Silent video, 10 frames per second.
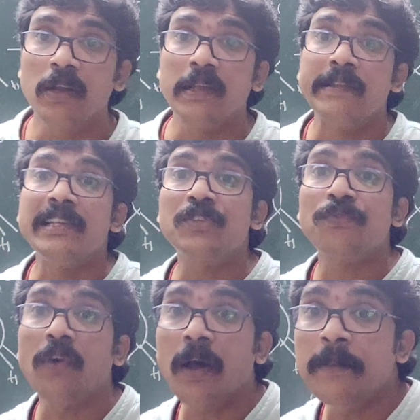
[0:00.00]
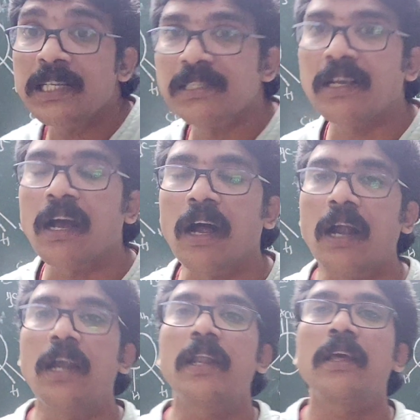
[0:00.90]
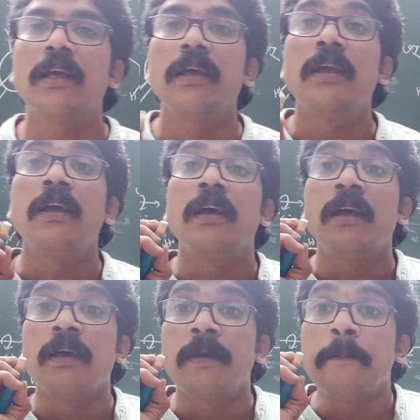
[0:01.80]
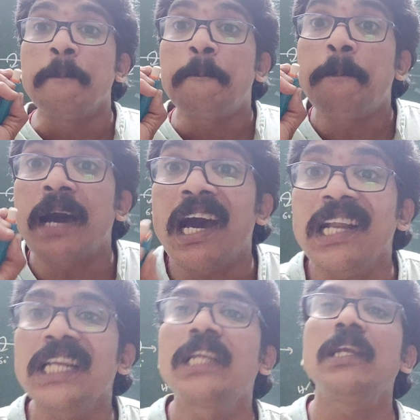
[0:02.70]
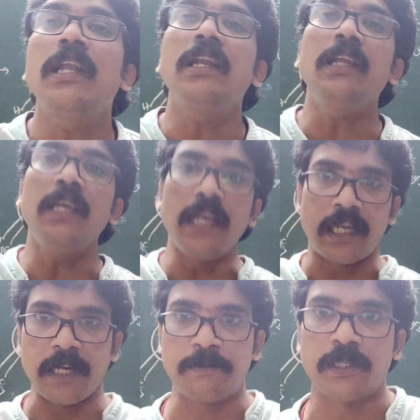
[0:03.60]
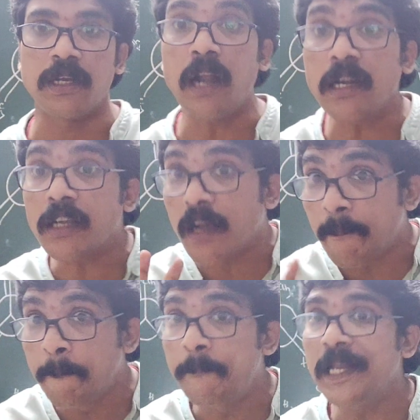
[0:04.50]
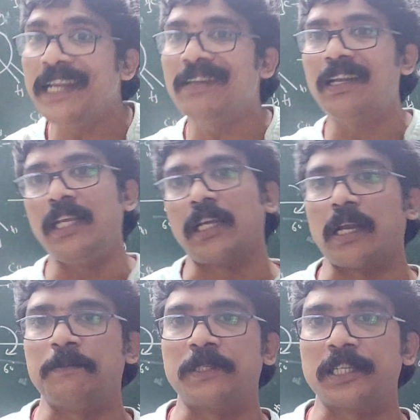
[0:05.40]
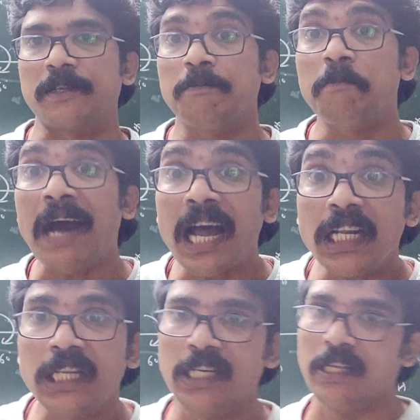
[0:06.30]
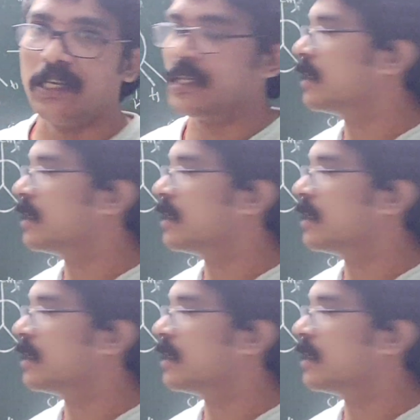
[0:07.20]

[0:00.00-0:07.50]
this form is called partially eclipsed, not completely eclipsed, partially.